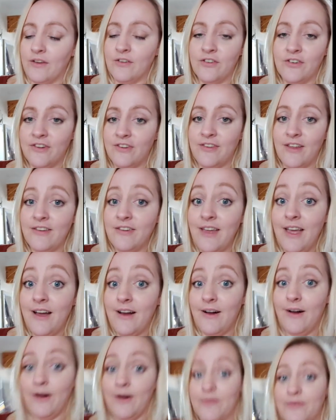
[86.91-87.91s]
she said, yeah,
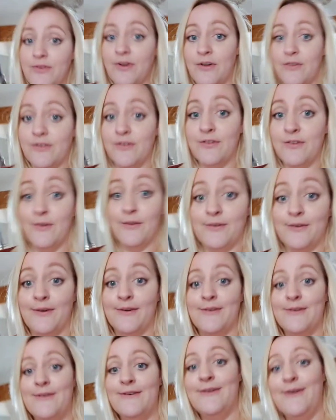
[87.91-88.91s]
I'll just do it. So
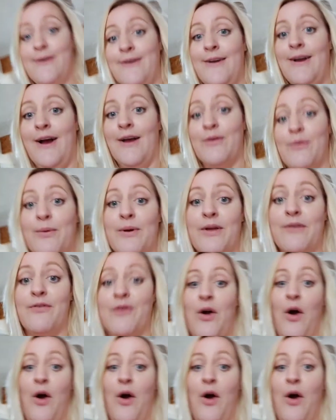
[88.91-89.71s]
I'll just show you guys what I've